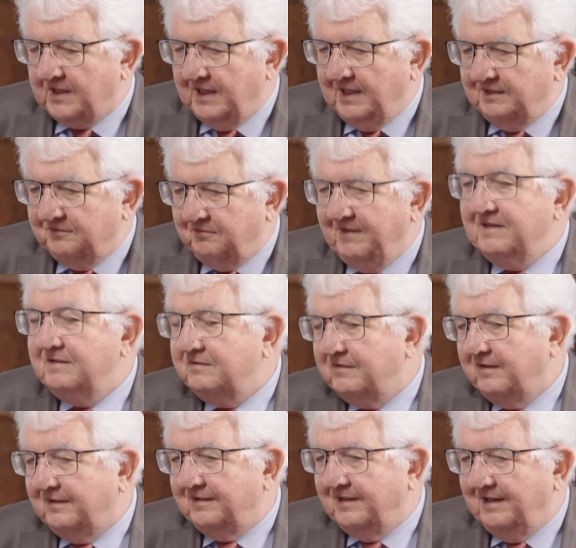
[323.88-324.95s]
and
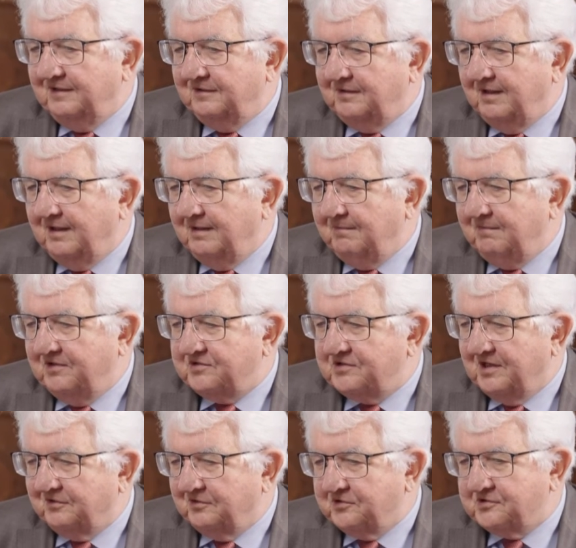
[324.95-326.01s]
winter, and which,
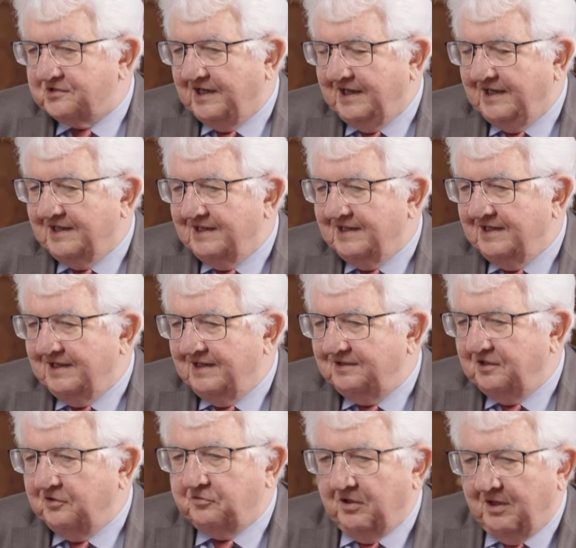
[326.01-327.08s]

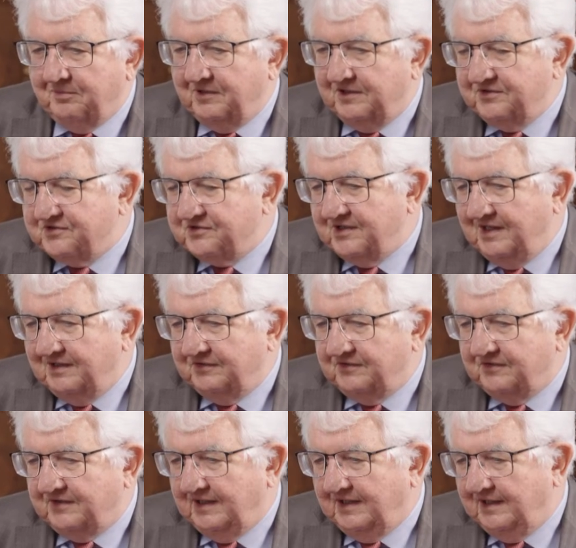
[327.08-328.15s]
the turbines and
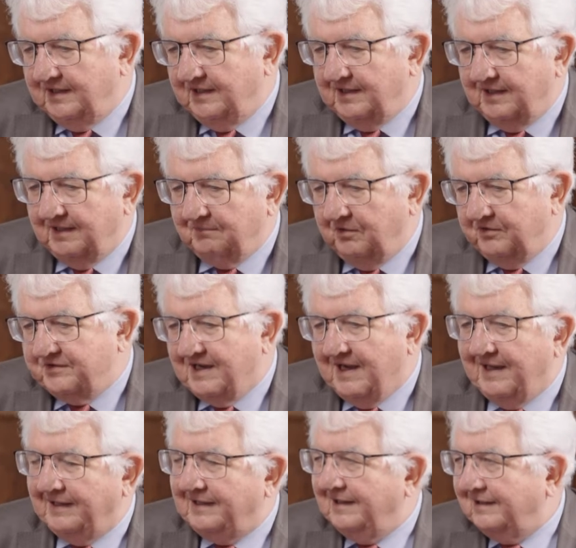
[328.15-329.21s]
the
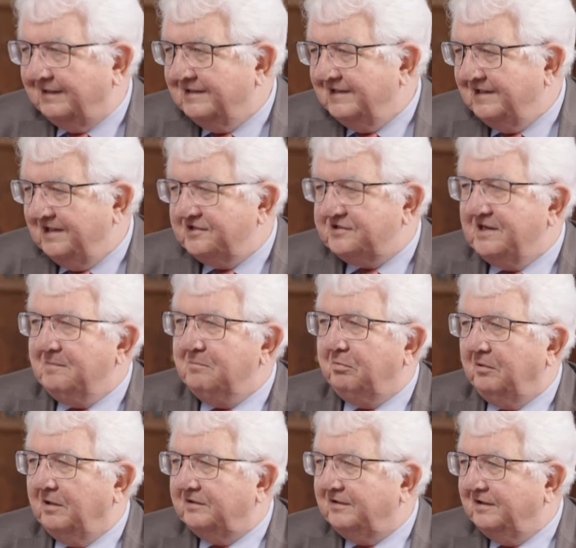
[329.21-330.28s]
voltaic is
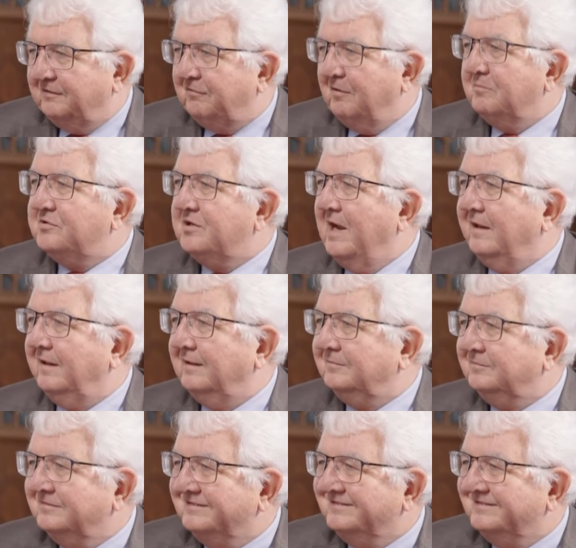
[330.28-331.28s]
imported from China.